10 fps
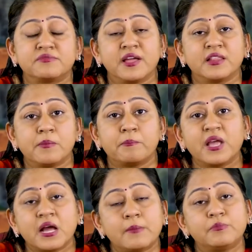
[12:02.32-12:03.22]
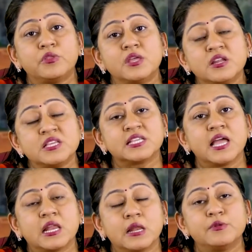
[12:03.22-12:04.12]
where they pick up the
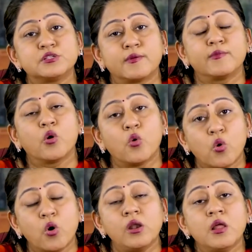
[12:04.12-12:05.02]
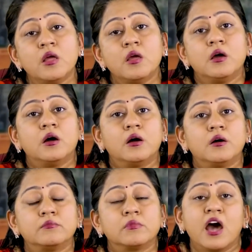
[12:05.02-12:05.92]
recyclables from the whole
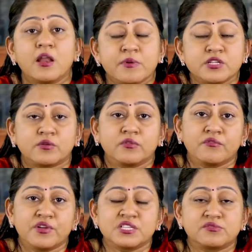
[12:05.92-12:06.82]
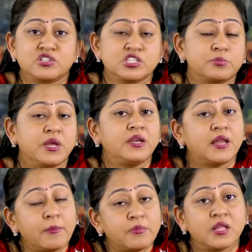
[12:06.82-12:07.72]
garbage of the waste which is being
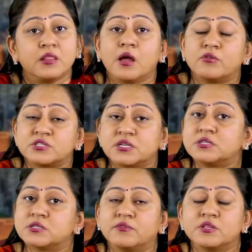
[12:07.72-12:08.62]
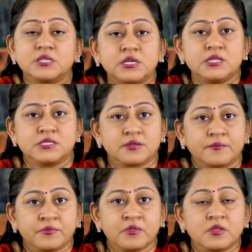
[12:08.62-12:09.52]
dumped in the outskirts of the cities.
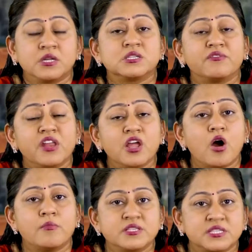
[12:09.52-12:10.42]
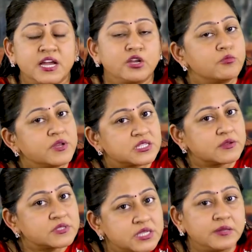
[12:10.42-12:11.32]
That is a very common sight you must
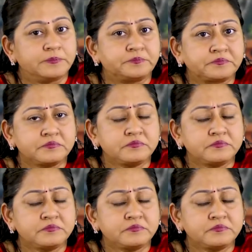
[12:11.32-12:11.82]
have seen.